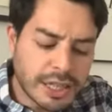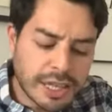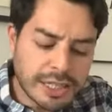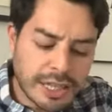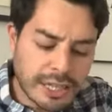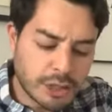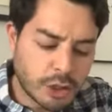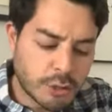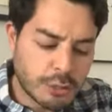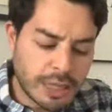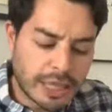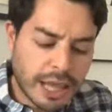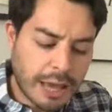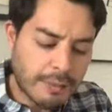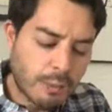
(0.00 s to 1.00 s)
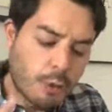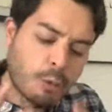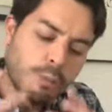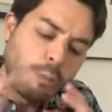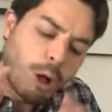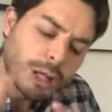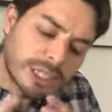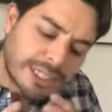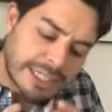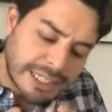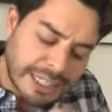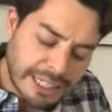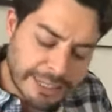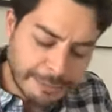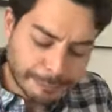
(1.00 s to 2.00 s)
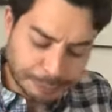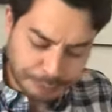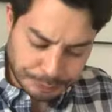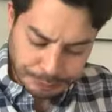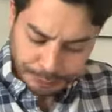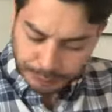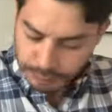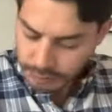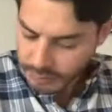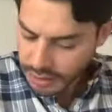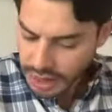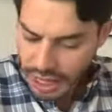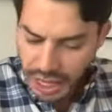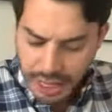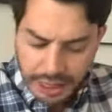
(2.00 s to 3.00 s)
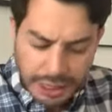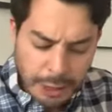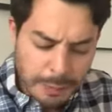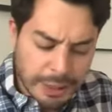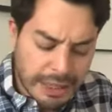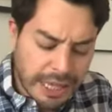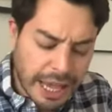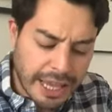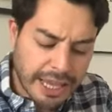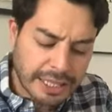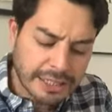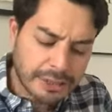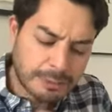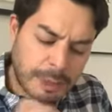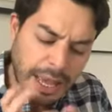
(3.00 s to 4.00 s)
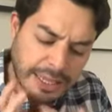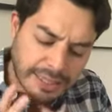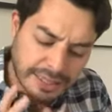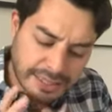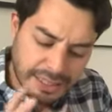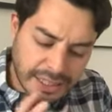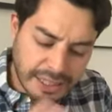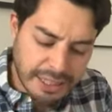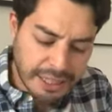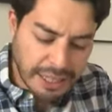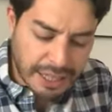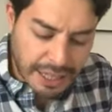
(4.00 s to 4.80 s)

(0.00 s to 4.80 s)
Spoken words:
tend to be like more malty, a little bit like spicy,